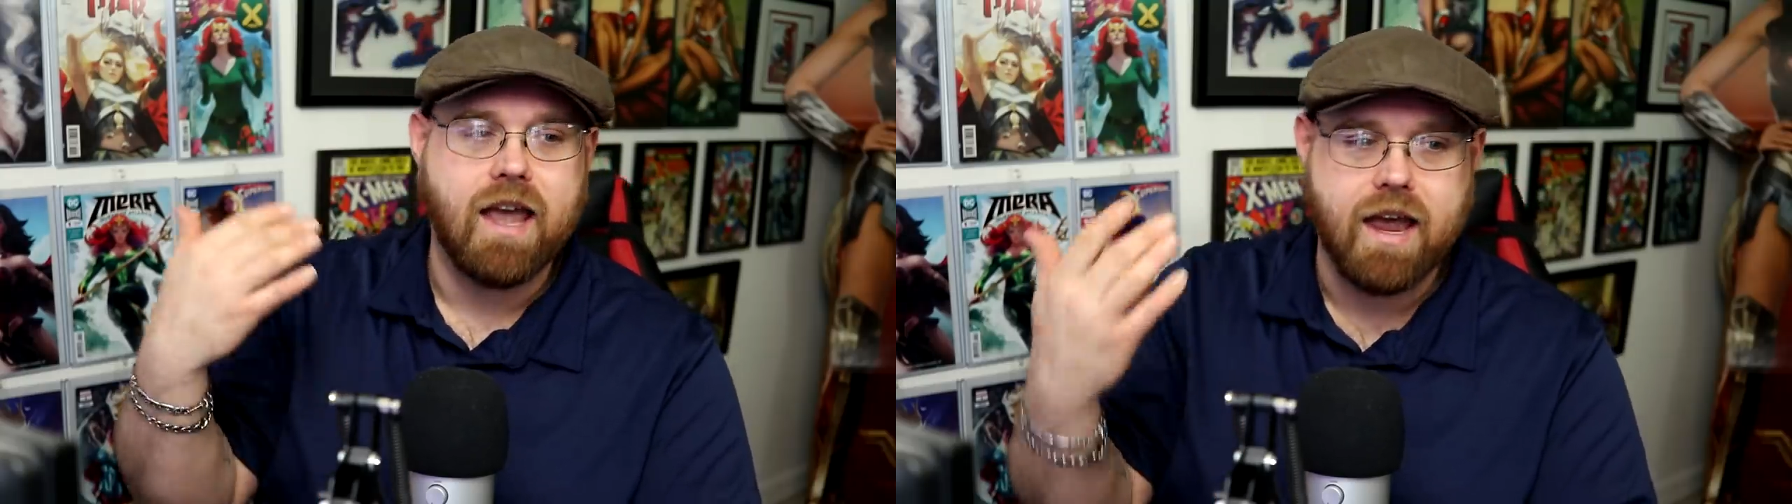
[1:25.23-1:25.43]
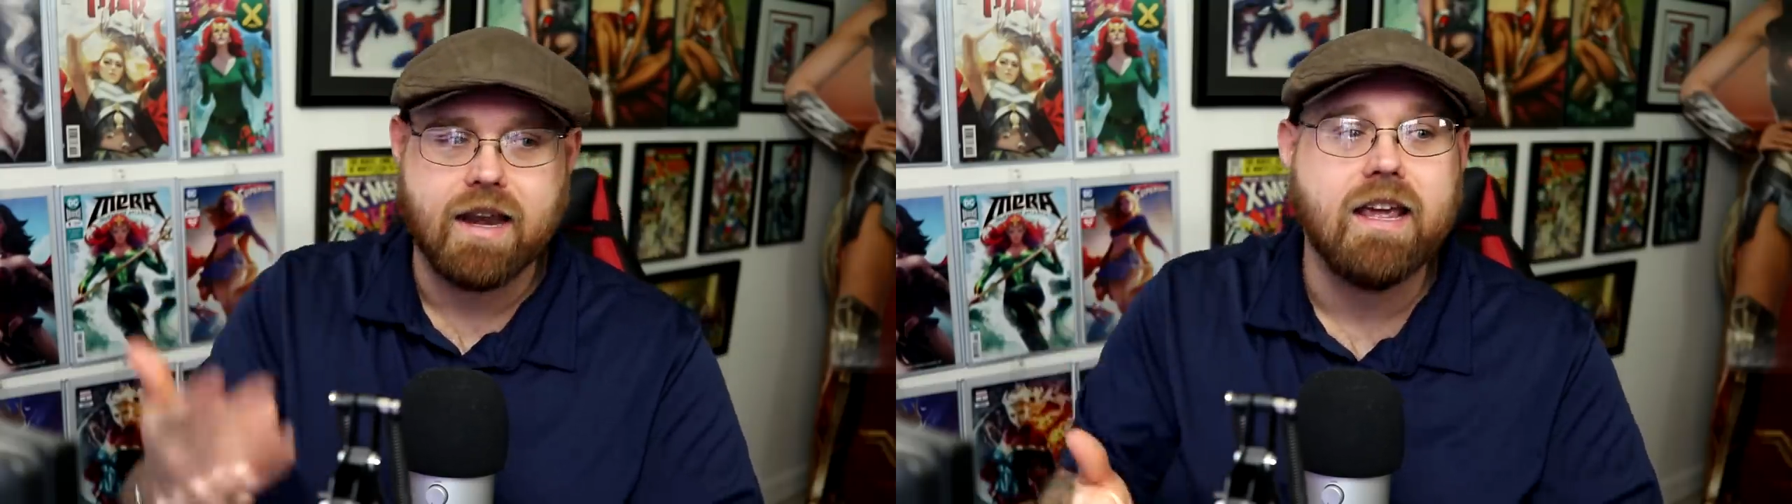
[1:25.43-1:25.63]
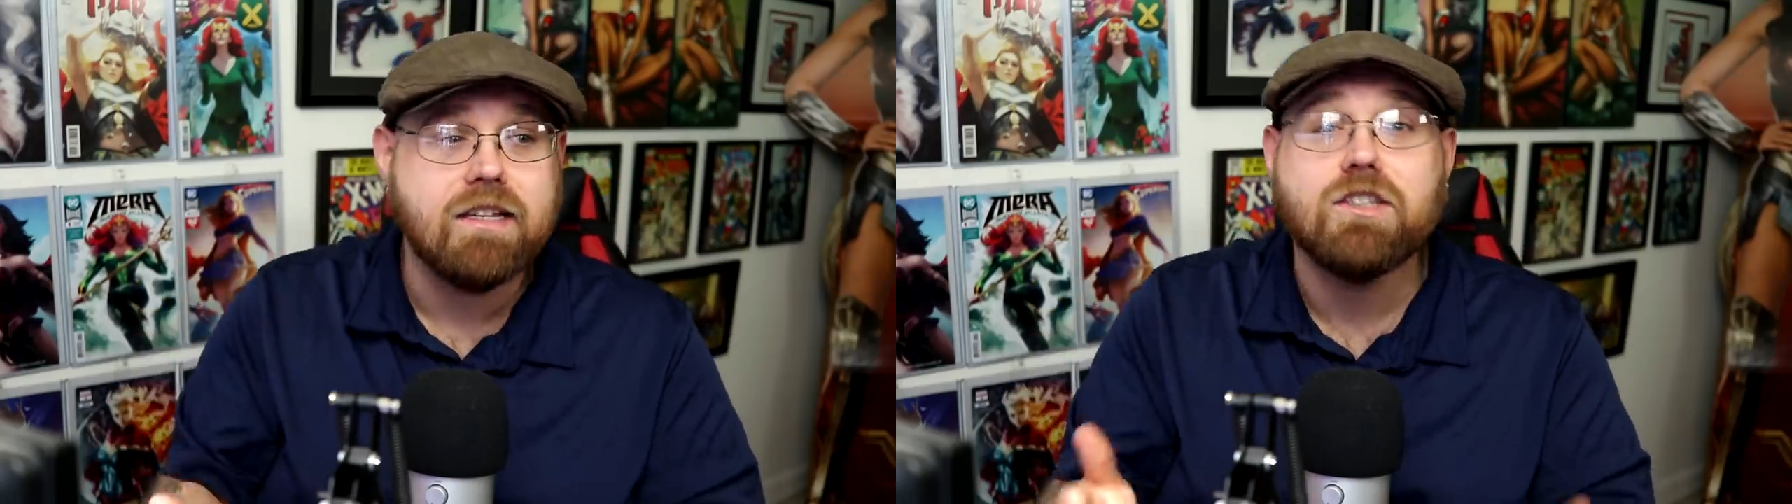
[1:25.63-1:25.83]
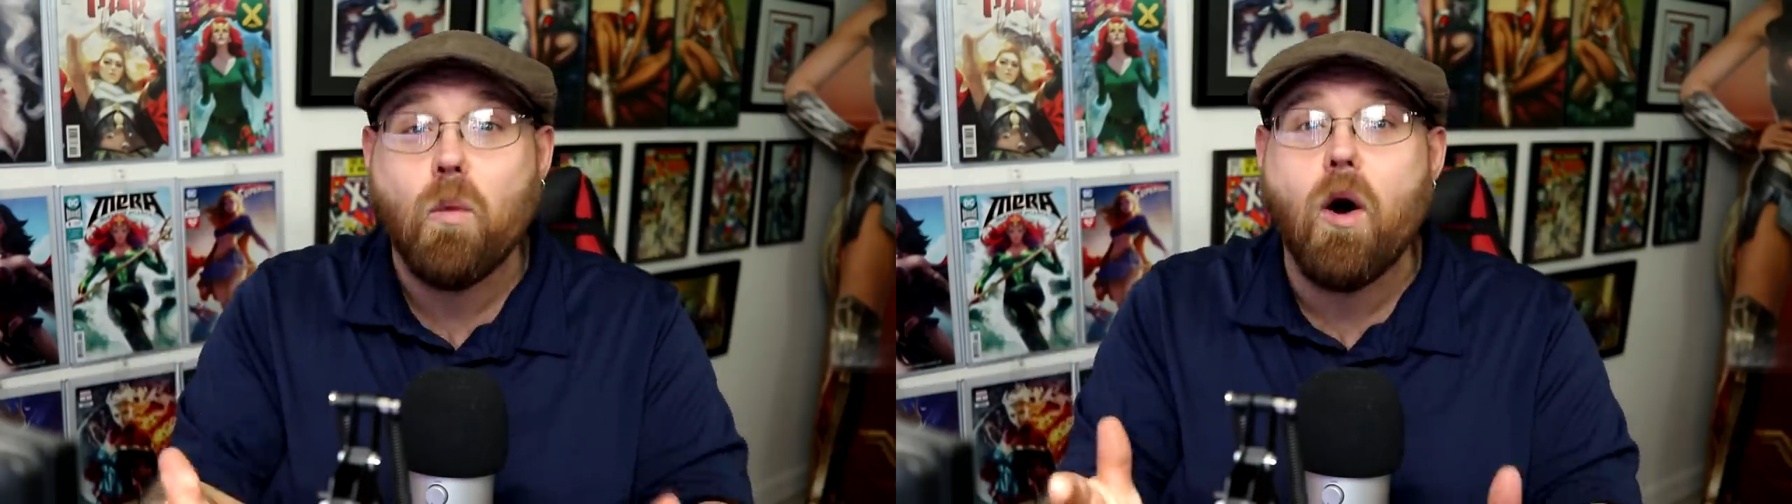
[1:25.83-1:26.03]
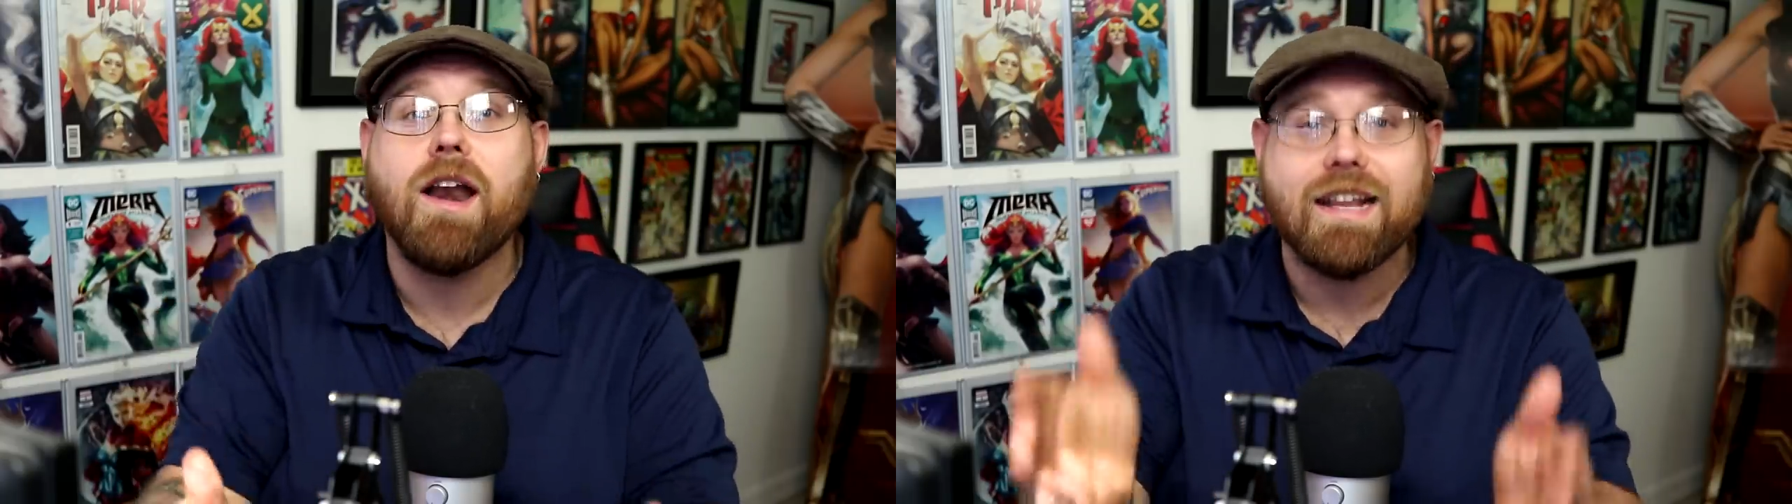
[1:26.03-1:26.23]
And he's the
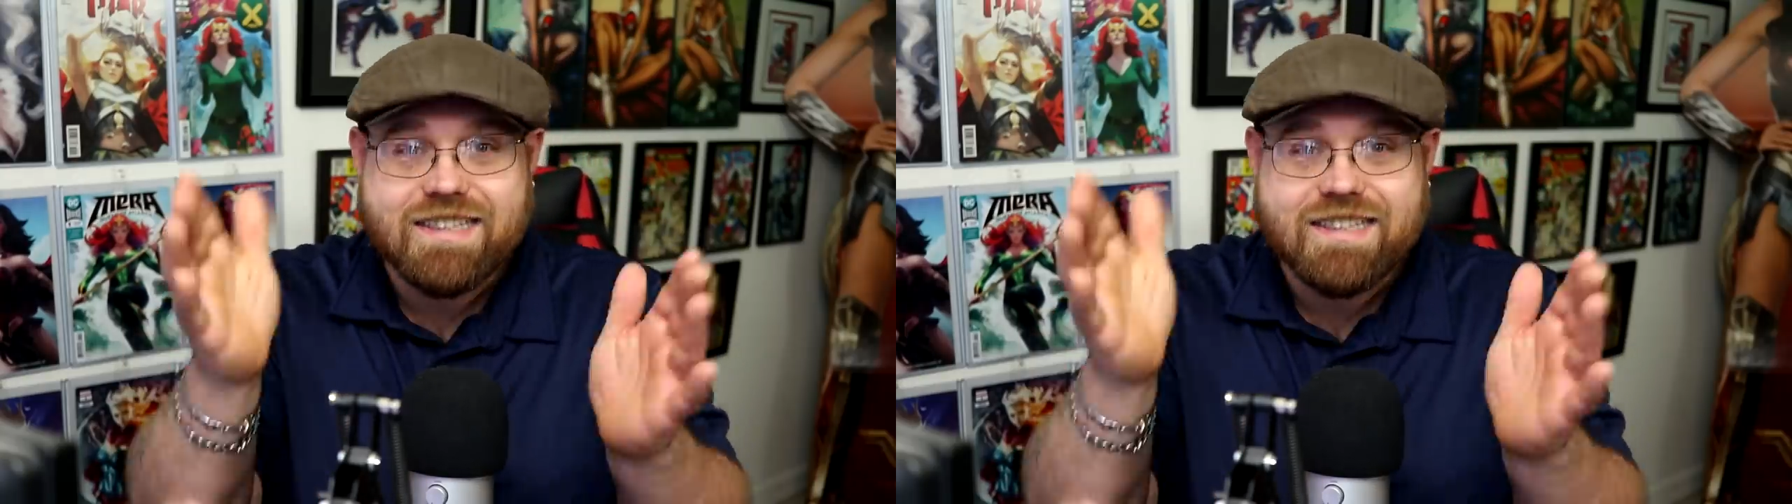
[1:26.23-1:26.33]
one that